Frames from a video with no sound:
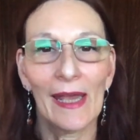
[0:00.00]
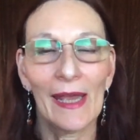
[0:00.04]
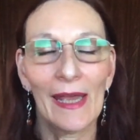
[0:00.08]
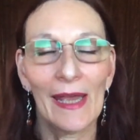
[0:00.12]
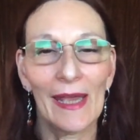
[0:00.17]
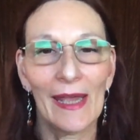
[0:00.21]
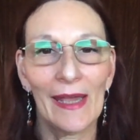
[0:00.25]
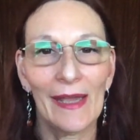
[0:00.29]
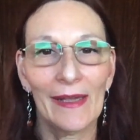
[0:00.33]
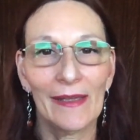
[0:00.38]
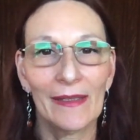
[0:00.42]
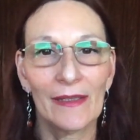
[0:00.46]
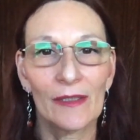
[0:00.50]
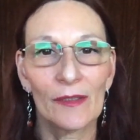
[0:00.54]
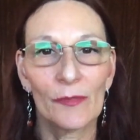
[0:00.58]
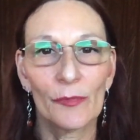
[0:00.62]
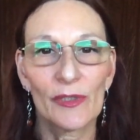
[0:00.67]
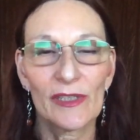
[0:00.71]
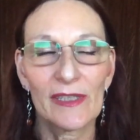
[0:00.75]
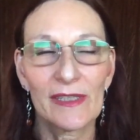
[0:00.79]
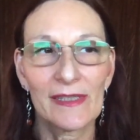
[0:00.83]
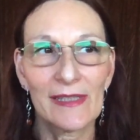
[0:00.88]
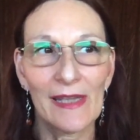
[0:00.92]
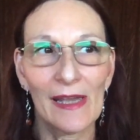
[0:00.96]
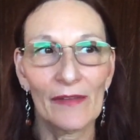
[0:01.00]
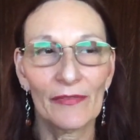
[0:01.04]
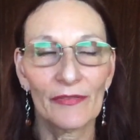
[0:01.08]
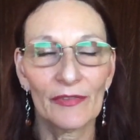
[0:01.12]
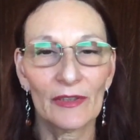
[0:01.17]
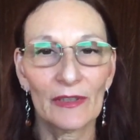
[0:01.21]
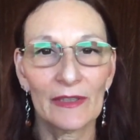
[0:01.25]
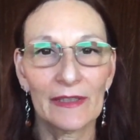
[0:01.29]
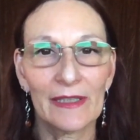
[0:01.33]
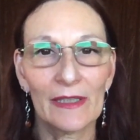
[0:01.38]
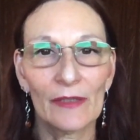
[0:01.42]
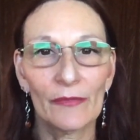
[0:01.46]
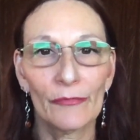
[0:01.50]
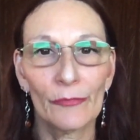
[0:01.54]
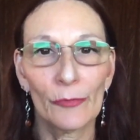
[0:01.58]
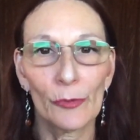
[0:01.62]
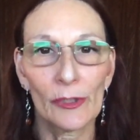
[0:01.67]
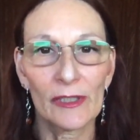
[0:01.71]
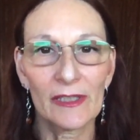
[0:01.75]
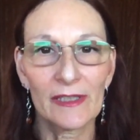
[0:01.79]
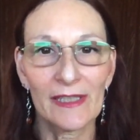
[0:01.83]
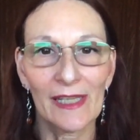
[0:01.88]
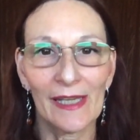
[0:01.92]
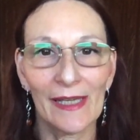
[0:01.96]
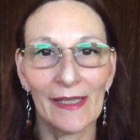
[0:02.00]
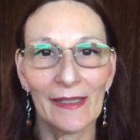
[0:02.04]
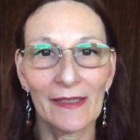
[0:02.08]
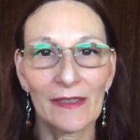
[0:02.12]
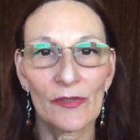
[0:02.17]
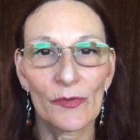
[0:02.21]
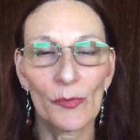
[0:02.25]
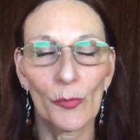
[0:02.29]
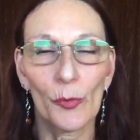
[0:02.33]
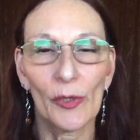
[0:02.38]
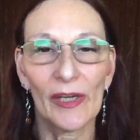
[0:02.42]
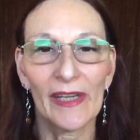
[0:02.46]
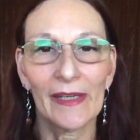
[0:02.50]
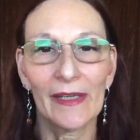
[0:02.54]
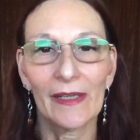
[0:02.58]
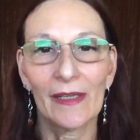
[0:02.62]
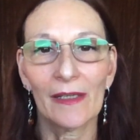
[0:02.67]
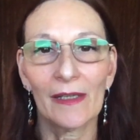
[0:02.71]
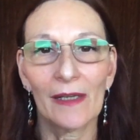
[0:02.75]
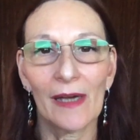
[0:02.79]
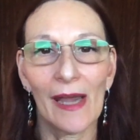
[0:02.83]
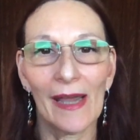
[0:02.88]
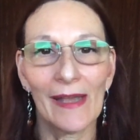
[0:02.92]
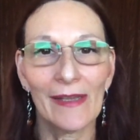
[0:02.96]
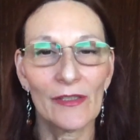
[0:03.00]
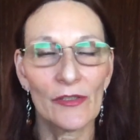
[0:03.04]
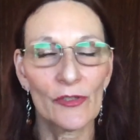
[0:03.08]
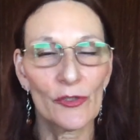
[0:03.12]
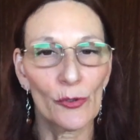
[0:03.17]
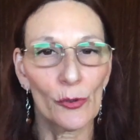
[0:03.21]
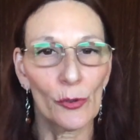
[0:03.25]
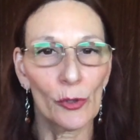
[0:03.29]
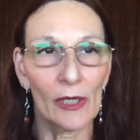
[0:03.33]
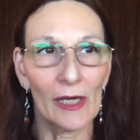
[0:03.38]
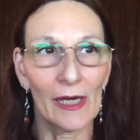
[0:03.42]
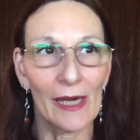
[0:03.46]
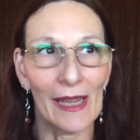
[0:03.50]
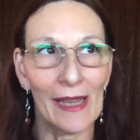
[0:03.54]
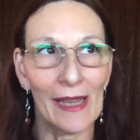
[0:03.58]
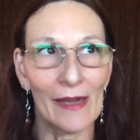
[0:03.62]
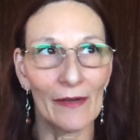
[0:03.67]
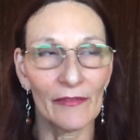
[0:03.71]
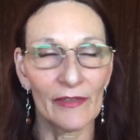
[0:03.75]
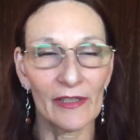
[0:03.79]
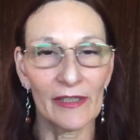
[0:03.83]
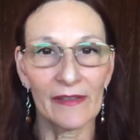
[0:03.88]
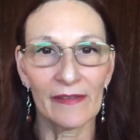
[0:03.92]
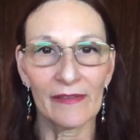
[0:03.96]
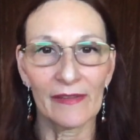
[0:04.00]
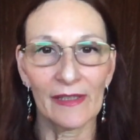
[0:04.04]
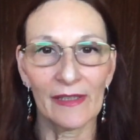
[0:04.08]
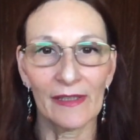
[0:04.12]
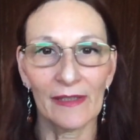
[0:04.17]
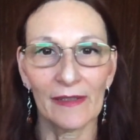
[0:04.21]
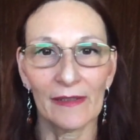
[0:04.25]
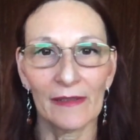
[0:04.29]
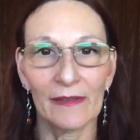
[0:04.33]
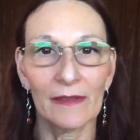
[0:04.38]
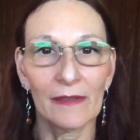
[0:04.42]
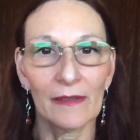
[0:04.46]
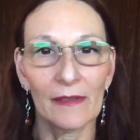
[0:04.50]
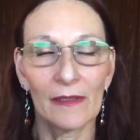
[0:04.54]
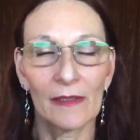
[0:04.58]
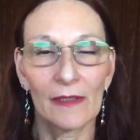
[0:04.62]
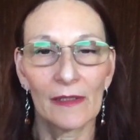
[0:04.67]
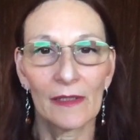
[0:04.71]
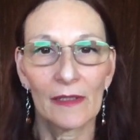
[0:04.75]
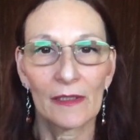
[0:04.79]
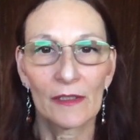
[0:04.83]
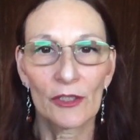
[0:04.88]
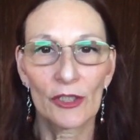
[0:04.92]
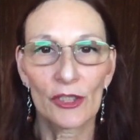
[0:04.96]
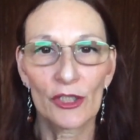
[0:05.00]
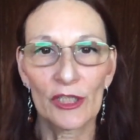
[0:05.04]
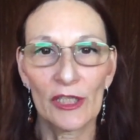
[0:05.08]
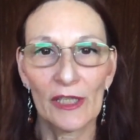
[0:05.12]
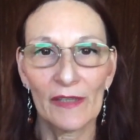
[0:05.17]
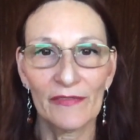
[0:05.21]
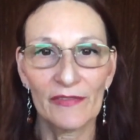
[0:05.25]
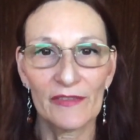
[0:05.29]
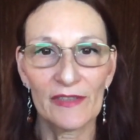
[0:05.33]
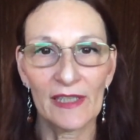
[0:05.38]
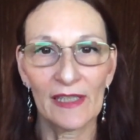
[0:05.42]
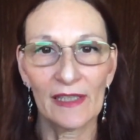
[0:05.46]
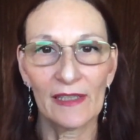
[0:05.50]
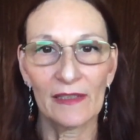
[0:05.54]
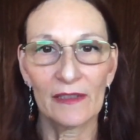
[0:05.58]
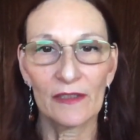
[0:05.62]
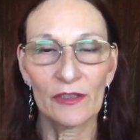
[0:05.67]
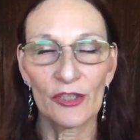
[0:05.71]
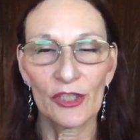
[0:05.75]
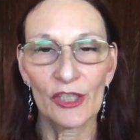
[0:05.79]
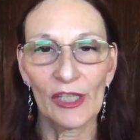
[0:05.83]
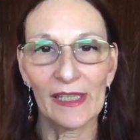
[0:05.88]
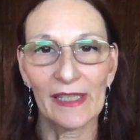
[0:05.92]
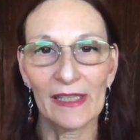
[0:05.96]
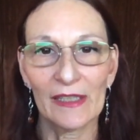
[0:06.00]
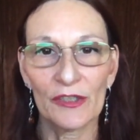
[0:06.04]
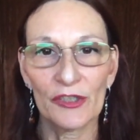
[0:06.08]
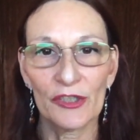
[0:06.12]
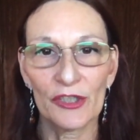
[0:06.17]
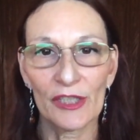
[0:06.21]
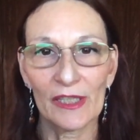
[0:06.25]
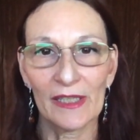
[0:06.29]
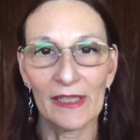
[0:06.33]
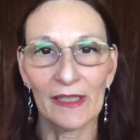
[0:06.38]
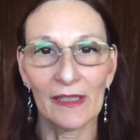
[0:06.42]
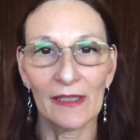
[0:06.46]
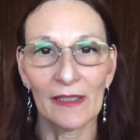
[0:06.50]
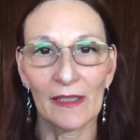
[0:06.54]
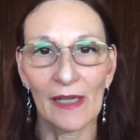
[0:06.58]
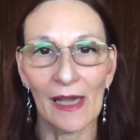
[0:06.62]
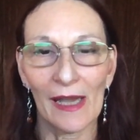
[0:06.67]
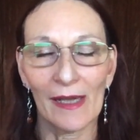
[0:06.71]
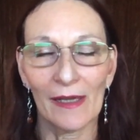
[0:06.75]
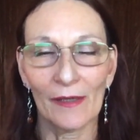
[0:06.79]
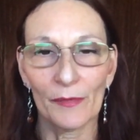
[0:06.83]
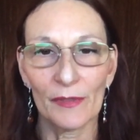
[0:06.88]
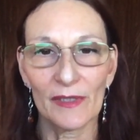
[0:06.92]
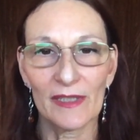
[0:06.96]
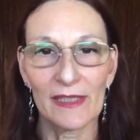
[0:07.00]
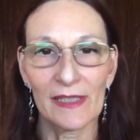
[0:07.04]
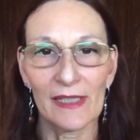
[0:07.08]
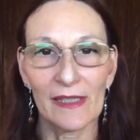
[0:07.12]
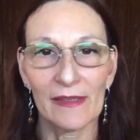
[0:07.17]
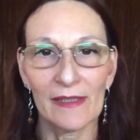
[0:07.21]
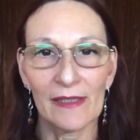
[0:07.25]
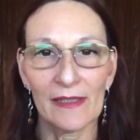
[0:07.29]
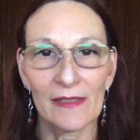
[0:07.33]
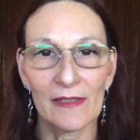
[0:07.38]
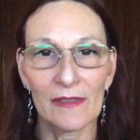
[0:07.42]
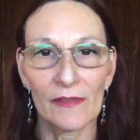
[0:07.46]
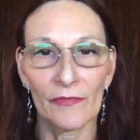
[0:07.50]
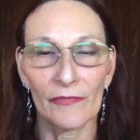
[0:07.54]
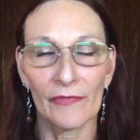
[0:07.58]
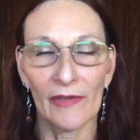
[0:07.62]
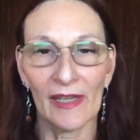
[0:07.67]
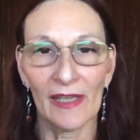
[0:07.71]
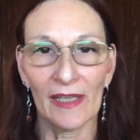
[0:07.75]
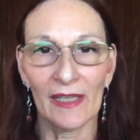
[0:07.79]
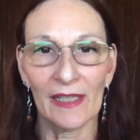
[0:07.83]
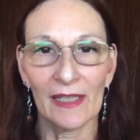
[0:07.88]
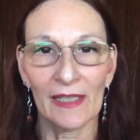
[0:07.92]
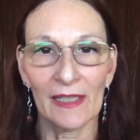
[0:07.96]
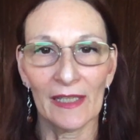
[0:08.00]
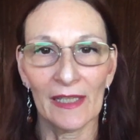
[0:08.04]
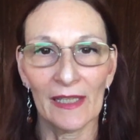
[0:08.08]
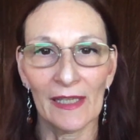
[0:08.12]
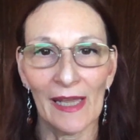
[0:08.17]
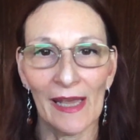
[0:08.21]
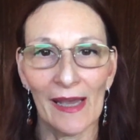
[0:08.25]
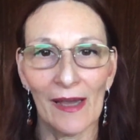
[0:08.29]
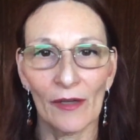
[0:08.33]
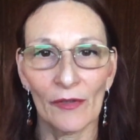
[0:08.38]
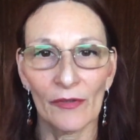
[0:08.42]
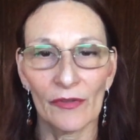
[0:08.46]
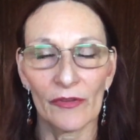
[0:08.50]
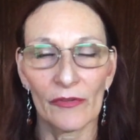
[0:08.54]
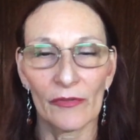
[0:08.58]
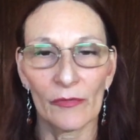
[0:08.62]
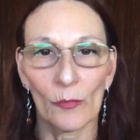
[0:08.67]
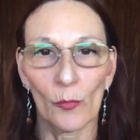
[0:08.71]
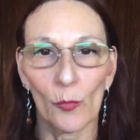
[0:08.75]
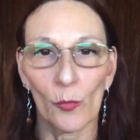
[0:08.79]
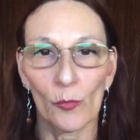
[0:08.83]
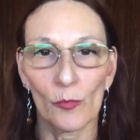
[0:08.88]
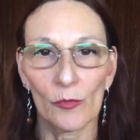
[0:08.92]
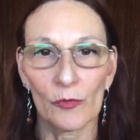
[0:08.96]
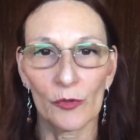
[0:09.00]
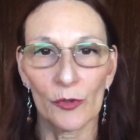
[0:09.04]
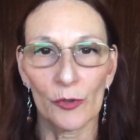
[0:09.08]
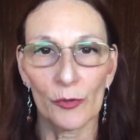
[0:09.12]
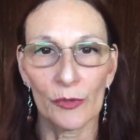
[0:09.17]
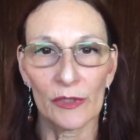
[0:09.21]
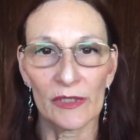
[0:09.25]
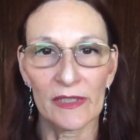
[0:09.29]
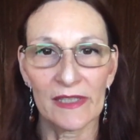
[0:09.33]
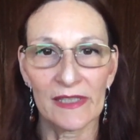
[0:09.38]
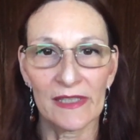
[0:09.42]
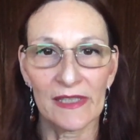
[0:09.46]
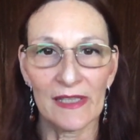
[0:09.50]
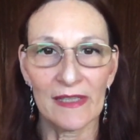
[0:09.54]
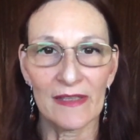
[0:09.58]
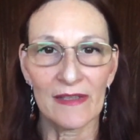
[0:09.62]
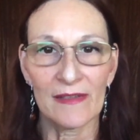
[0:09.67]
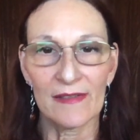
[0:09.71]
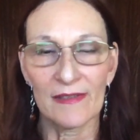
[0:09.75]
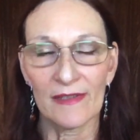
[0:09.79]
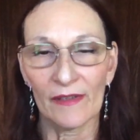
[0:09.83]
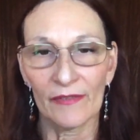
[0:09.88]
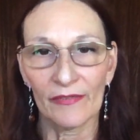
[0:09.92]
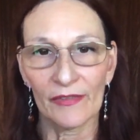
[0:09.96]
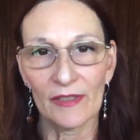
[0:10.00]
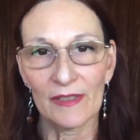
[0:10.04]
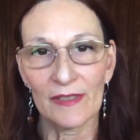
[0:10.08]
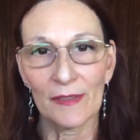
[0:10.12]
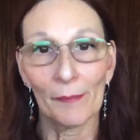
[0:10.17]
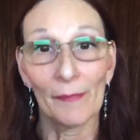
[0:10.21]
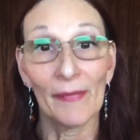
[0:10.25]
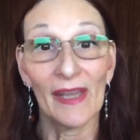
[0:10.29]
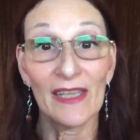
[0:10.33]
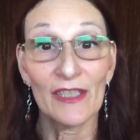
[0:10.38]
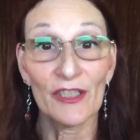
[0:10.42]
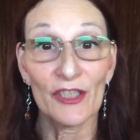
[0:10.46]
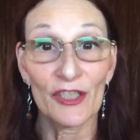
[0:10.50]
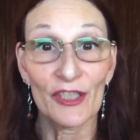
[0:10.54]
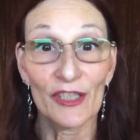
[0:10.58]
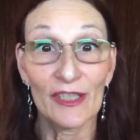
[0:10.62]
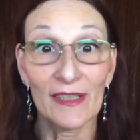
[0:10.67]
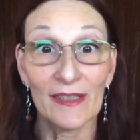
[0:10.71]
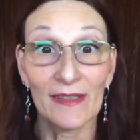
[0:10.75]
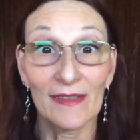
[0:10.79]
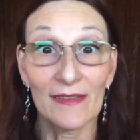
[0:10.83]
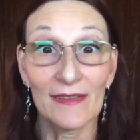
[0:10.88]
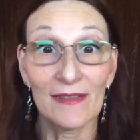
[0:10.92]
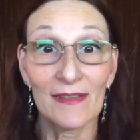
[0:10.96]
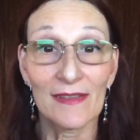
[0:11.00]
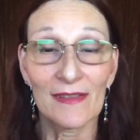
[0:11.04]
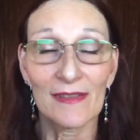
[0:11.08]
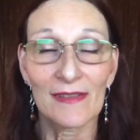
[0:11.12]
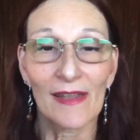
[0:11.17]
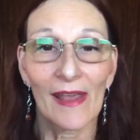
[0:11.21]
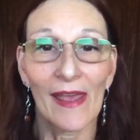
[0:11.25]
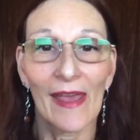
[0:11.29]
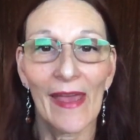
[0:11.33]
And it was definitely a vortex where I saw everything shifting, changing. I would see things fading in and out. You could see the different dimensions.